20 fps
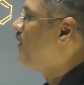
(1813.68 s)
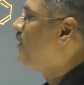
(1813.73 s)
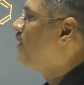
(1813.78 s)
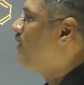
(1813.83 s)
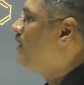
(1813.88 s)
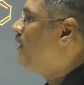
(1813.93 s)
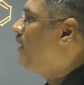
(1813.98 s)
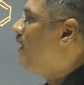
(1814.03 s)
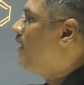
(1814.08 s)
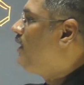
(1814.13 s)

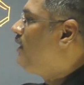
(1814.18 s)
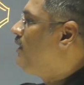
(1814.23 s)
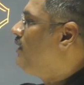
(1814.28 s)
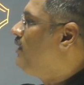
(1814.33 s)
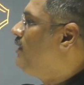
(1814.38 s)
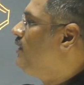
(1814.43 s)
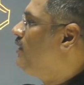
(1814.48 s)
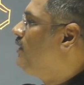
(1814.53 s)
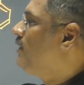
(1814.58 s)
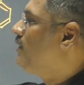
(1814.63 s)

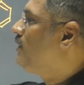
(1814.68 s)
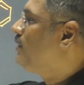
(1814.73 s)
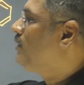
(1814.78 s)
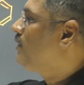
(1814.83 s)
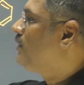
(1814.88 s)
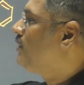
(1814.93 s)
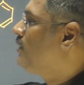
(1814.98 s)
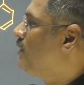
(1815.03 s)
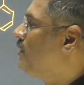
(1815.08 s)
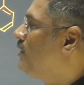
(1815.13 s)
Here
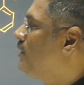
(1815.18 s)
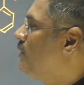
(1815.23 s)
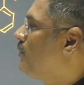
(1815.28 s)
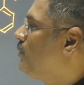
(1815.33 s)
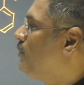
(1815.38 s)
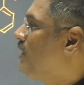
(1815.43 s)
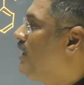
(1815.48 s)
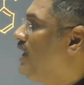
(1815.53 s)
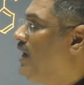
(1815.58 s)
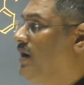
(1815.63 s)

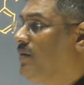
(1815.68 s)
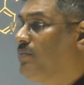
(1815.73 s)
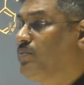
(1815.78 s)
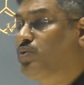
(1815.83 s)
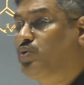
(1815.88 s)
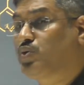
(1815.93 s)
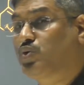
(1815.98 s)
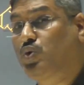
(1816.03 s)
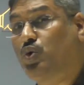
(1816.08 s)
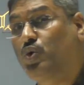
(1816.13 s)
we
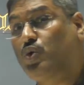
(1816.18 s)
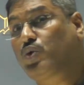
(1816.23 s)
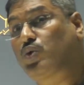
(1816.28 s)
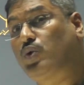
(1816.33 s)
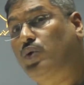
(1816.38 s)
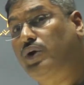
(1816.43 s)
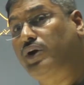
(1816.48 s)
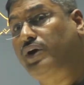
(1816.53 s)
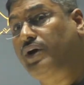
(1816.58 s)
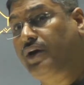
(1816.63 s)
have two
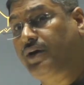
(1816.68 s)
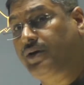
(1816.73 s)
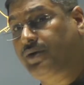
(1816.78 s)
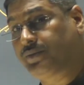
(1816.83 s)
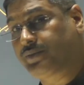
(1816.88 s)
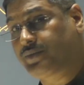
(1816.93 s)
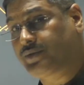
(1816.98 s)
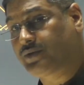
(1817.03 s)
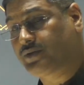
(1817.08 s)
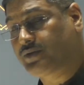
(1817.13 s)
chlorine
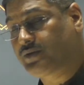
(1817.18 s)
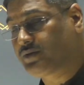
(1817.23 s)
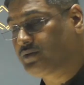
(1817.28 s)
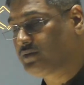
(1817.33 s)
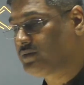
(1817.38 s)
atoms,